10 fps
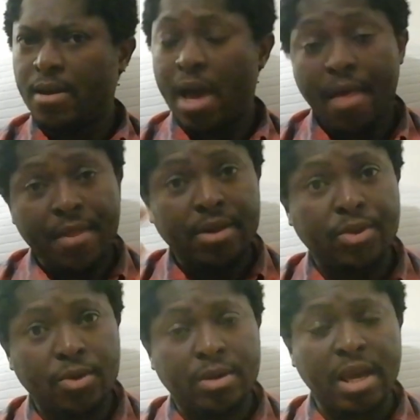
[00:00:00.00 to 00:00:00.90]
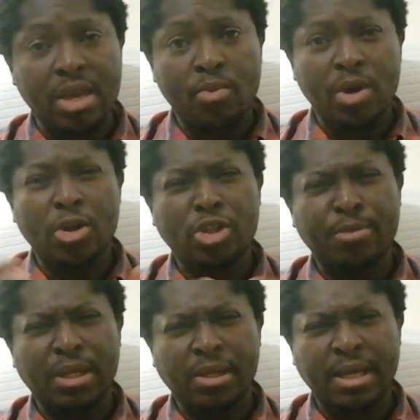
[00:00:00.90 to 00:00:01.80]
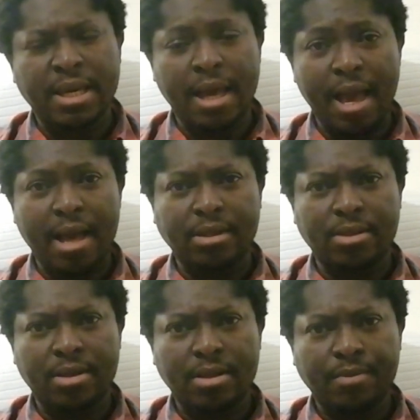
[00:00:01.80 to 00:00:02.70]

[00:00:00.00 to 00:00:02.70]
And then today we're going to be looking at